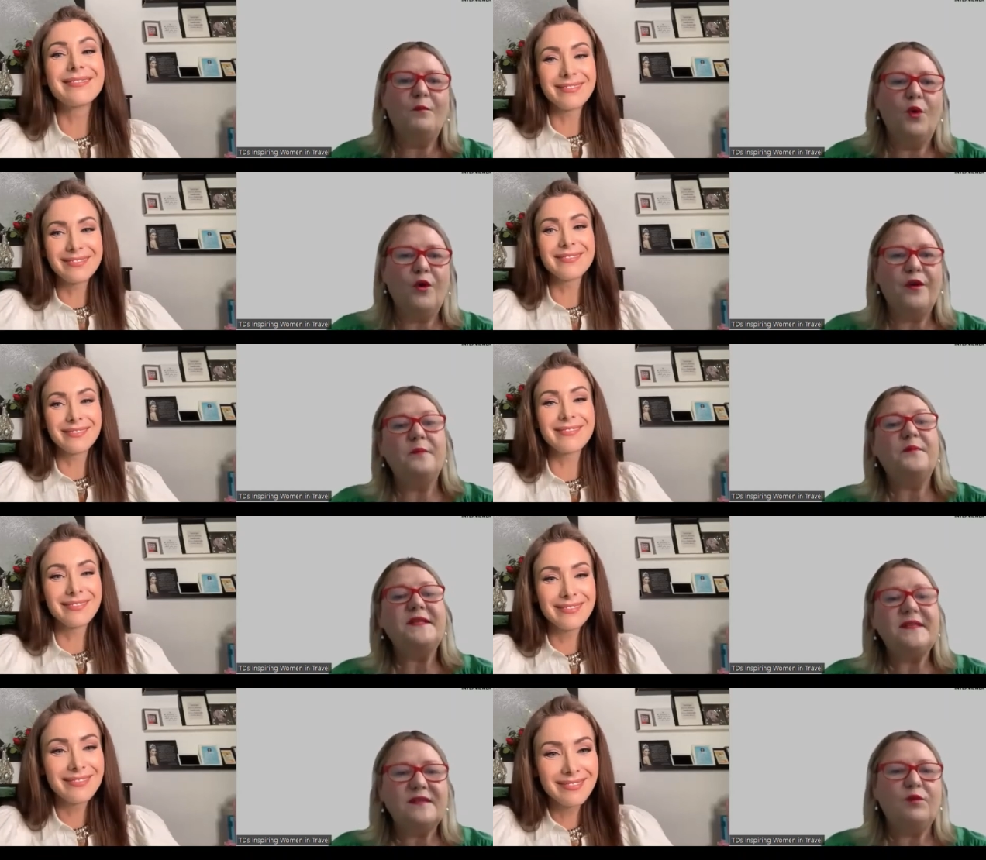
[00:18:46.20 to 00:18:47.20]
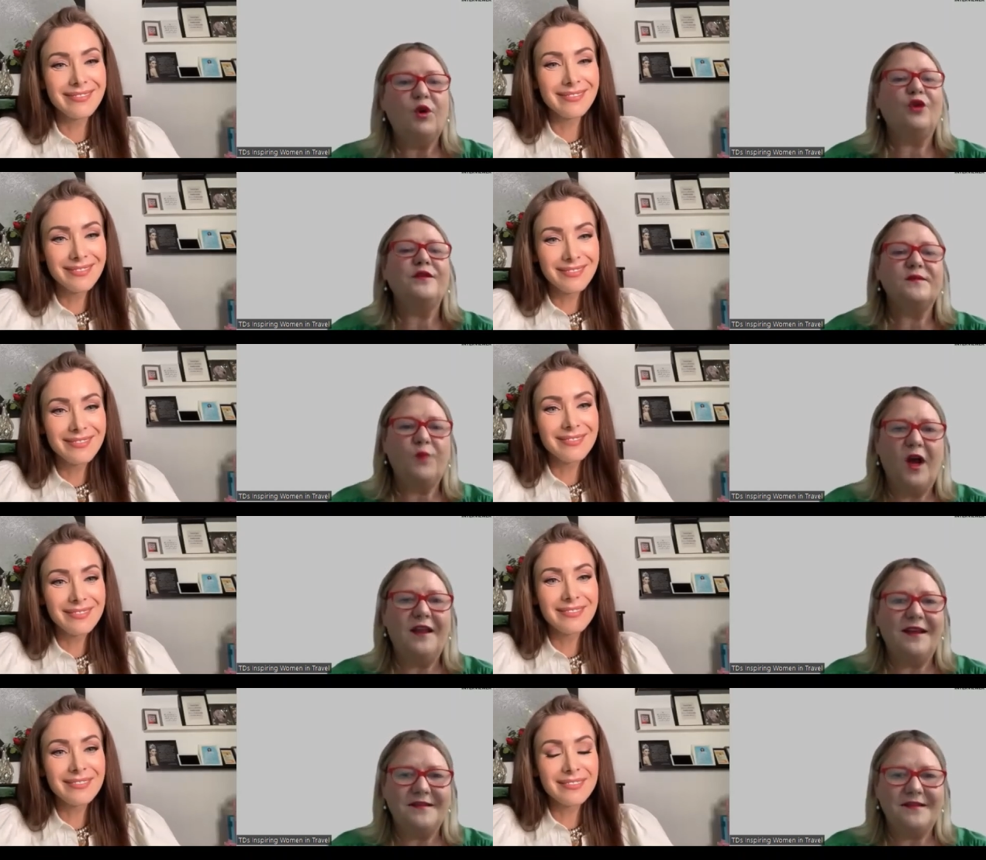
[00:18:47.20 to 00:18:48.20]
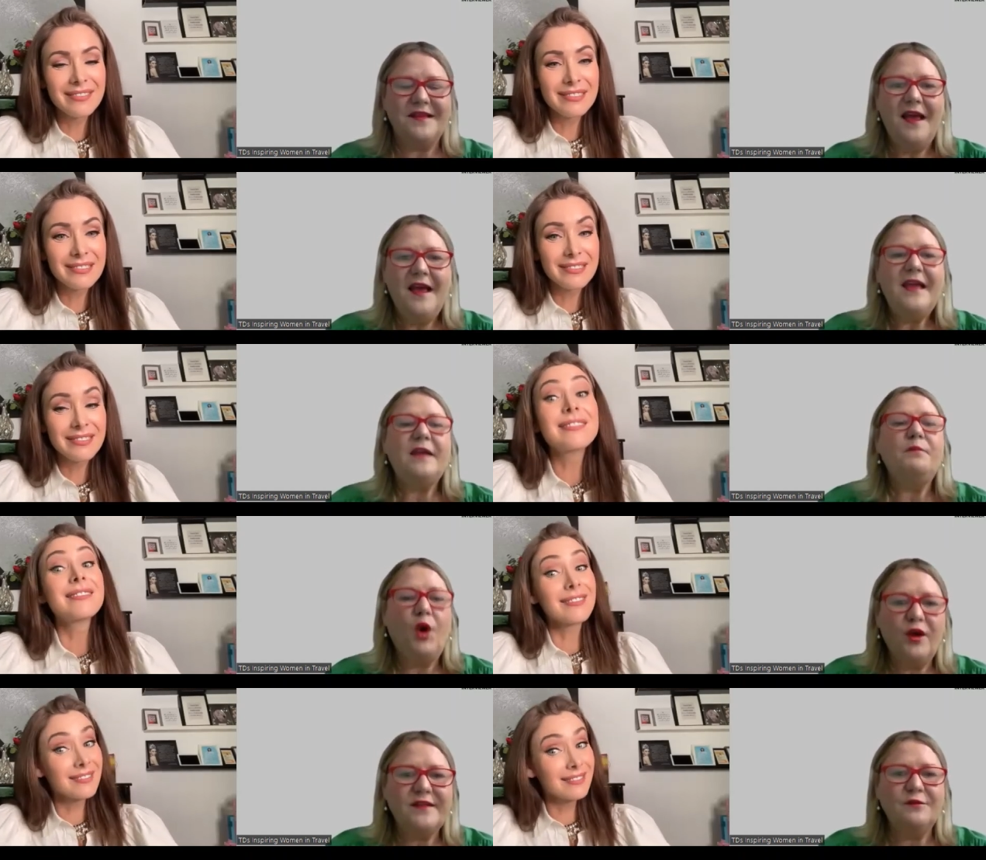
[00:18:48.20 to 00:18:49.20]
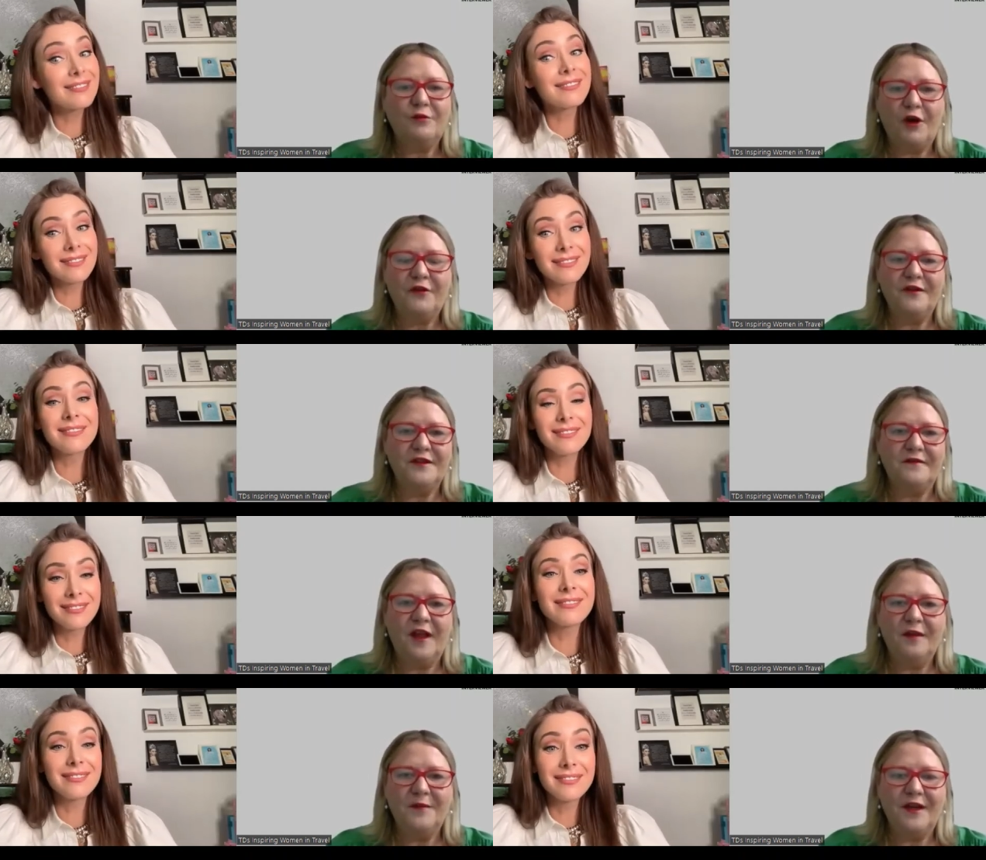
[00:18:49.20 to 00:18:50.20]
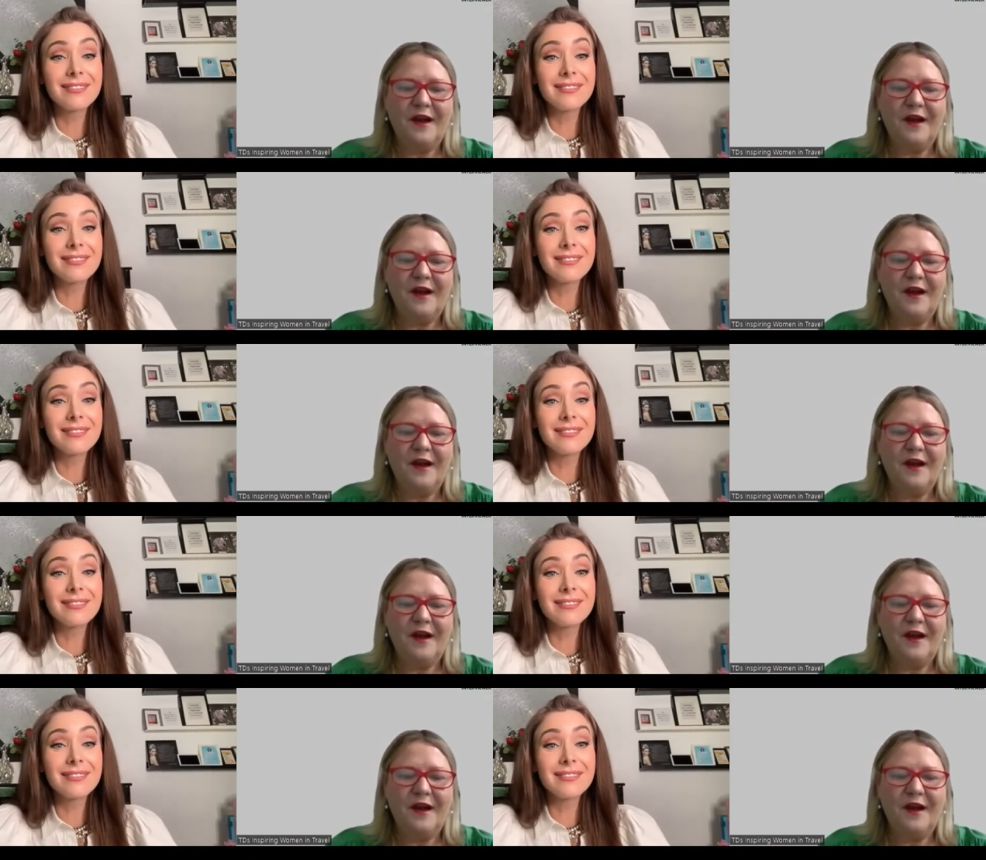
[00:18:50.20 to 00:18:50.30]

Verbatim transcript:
Speaker 1: and more in the business world as well as in personal growth and development.